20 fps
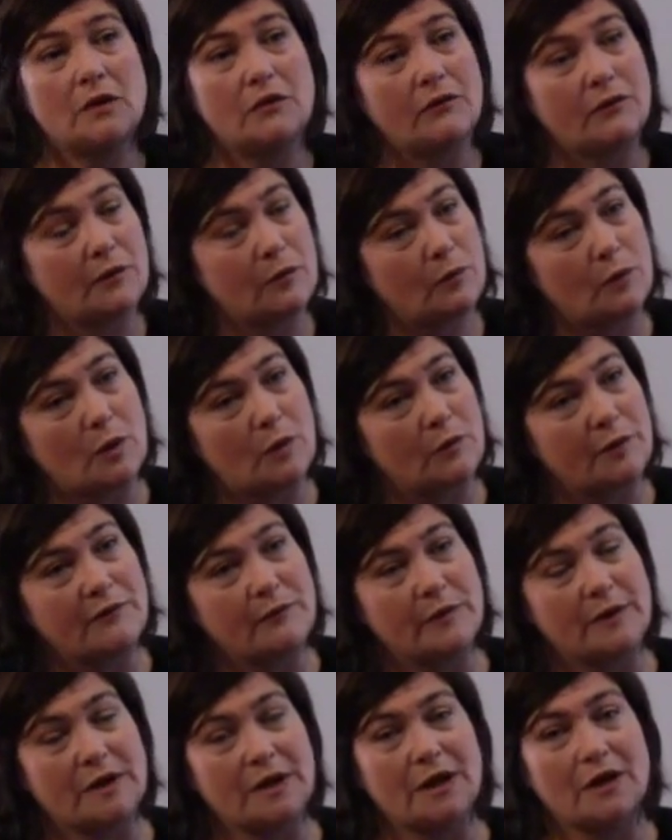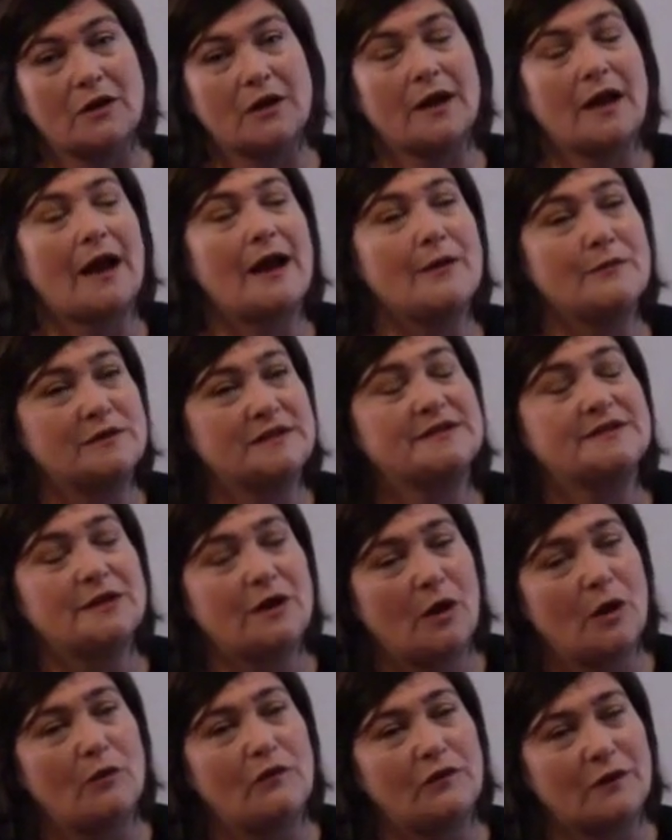from what we've been hearing, I'm still
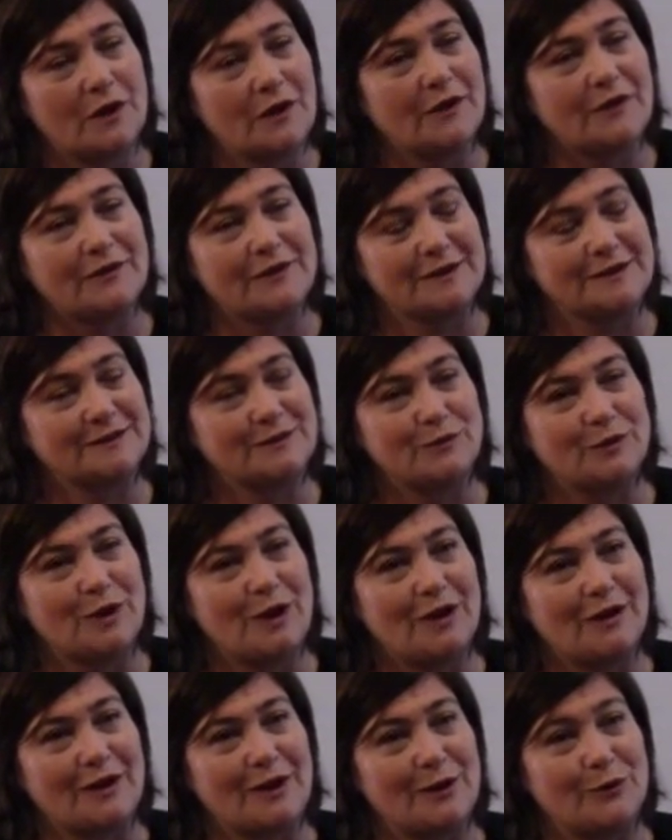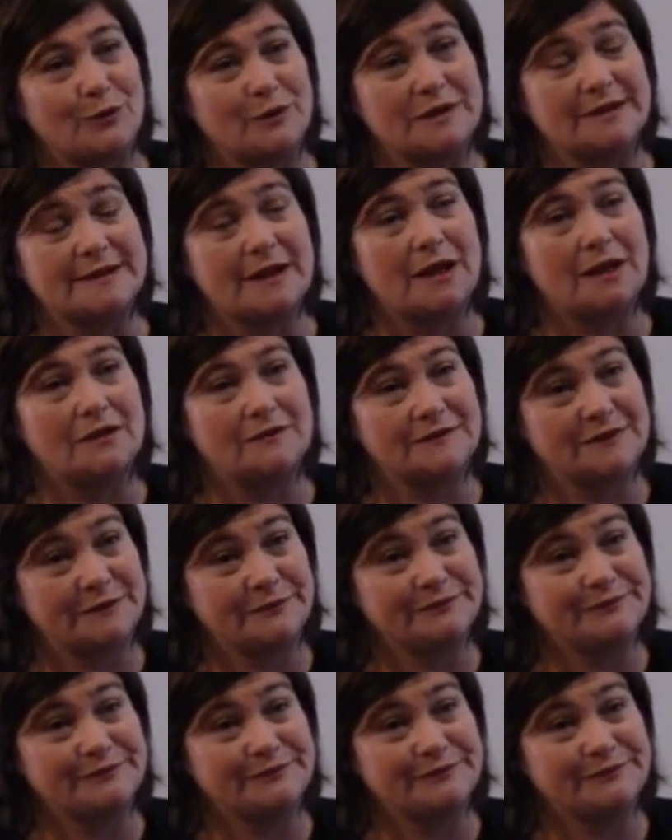hopeful that this will all get resolved.